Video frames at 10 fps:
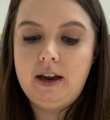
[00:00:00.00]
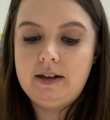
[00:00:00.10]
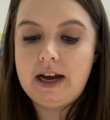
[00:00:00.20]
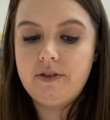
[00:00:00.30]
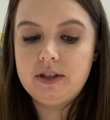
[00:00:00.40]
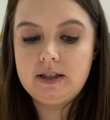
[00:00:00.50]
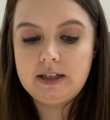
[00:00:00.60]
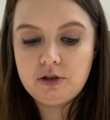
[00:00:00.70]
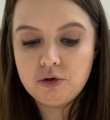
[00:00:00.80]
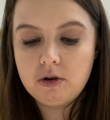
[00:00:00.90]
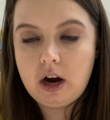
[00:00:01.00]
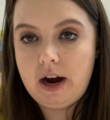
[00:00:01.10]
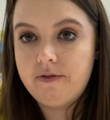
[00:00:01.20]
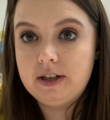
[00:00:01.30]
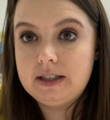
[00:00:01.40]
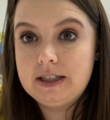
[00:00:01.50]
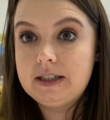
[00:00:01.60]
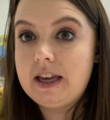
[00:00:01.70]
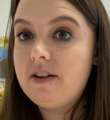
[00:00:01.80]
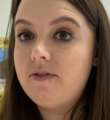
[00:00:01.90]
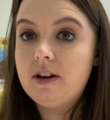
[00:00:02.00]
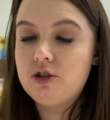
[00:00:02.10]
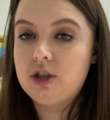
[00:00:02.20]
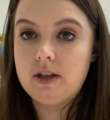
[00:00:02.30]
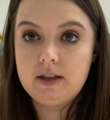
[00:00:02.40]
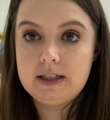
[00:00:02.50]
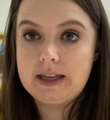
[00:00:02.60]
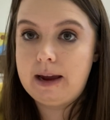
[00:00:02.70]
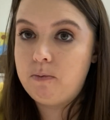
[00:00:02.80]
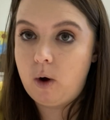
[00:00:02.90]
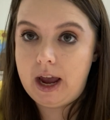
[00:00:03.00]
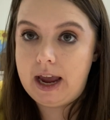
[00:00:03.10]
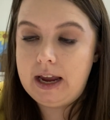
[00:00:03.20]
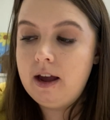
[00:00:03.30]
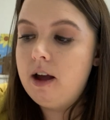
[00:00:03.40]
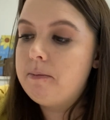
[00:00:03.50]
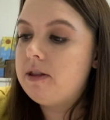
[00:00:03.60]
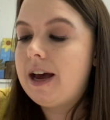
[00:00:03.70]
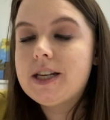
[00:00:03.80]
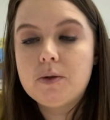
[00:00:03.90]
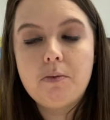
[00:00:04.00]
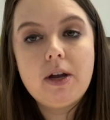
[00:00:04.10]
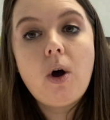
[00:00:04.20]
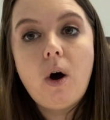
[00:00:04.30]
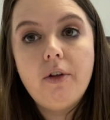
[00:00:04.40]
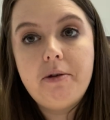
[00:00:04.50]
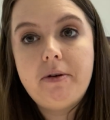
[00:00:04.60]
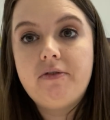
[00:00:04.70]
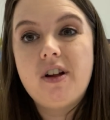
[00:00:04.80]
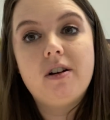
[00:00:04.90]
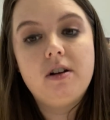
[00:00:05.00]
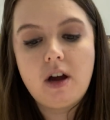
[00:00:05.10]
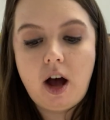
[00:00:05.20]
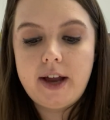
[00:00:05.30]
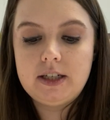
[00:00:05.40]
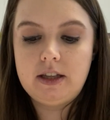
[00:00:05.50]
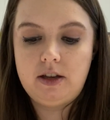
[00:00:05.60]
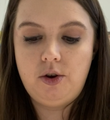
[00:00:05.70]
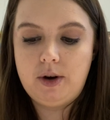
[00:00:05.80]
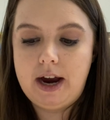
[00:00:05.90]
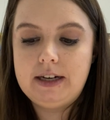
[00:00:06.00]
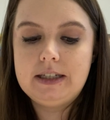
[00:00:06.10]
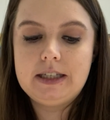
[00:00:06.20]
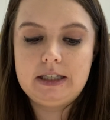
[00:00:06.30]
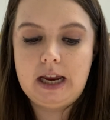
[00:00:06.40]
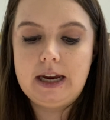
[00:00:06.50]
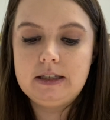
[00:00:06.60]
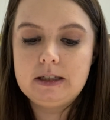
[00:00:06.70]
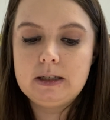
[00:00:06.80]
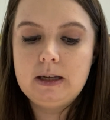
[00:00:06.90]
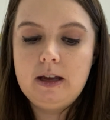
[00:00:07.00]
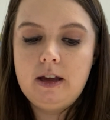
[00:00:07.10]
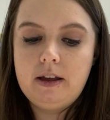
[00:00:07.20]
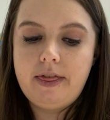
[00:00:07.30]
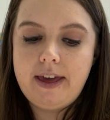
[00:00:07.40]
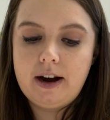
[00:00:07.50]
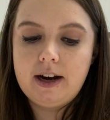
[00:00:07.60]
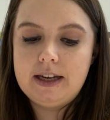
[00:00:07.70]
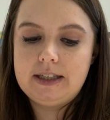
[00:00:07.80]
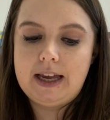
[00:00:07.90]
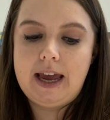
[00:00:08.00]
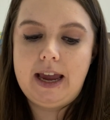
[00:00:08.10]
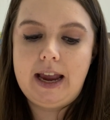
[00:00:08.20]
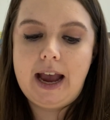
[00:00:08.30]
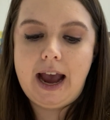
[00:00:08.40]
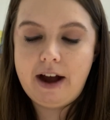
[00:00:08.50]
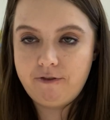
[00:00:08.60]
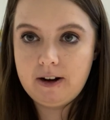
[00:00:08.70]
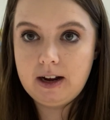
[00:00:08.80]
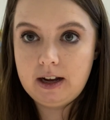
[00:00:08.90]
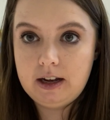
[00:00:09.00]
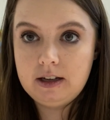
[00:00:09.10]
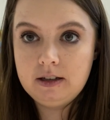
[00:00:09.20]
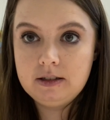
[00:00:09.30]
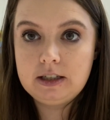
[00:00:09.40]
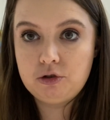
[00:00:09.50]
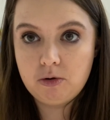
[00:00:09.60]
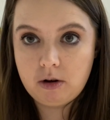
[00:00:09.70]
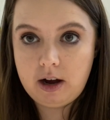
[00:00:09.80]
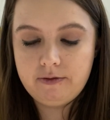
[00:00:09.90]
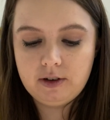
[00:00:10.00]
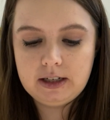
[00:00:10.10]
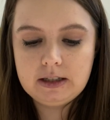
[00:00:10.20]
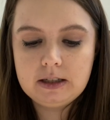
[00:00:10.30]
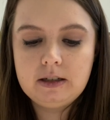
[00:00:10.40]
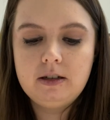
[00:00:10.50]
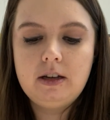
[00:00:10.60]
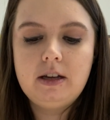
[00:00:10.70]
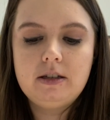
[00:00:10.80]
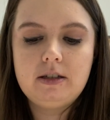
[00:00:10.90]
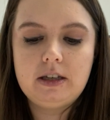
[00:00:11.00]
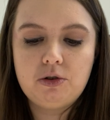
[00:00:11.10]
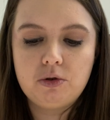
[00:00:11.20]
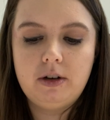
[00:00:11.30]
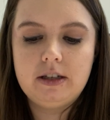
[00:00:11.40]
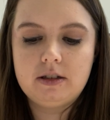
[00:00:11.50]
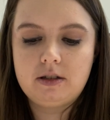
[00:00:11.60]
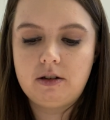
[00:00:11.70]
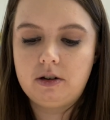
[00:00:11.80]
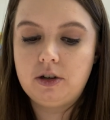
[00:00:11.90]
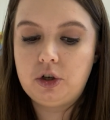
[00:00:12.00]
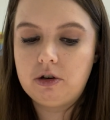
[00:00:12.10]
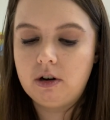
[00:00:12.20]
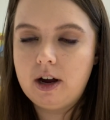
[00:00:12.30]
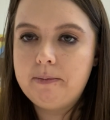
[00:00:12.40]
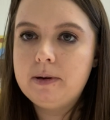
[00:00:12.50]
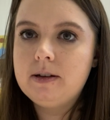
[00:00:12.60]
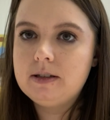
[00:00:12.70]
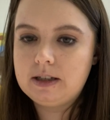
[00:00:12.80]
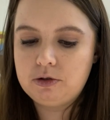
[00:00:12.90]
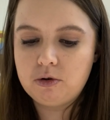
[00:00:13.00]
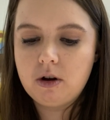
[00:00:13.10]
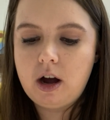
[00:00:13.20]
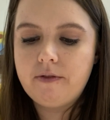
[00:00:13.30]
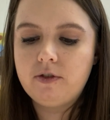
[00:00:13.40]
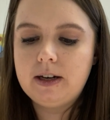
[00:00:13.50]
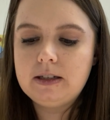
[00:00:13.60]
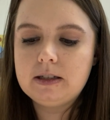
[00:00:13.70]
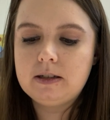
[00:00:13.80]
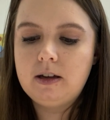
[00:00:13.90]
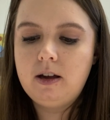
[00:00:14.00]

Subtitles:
Now, the central conferences, they function in the same way, but that's what we call them if they're not in the United States. There is a Africa Central Conference, Central and Southern Europe Central Conference,